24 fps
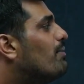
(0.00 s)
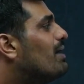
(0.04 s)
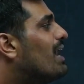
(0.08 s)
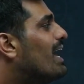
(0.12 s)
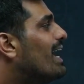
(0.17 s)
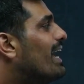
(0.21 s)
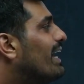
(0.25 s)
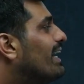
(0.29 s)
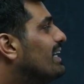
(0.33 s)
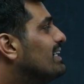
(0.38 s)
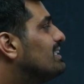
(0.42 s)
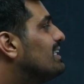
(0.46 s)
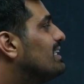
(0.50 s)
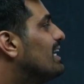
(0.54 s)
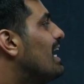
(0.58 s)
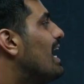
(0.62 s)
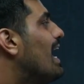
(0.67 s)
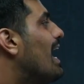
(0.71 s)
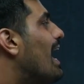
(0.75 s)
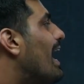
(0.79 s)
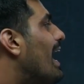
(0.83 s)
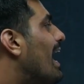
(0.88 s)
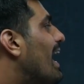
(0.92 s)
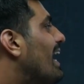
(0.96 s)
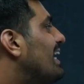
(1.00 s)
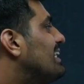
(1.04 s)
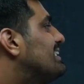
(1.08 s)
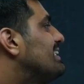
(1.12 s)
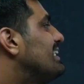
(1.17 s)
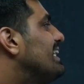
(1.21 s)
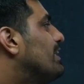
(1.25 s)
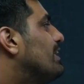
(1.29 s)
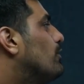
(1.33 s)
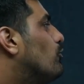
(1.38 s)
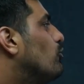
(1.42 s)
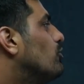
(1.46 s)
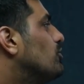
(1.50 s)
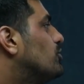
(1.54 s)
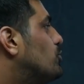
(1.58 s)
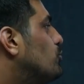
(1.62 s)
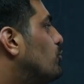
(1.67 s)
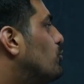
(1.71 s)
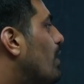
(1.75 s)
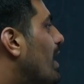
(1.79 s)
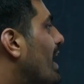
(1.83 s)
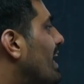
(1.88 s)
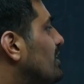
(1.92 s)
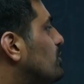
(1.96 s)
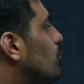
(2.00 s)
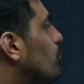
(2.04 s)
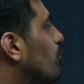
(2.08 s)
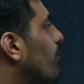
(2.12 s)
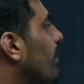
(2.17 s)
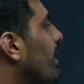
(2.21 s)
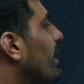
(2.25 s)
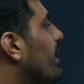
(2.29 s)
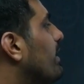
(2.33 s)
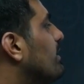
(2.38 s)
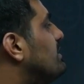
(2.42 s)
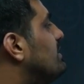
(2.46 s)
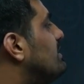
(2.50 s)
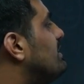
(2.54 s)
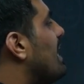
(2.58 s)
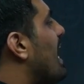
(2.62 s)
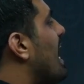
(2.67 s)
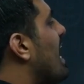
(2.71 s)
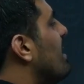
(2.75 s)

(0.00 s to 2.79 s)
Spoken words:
is S equals to, S over here stand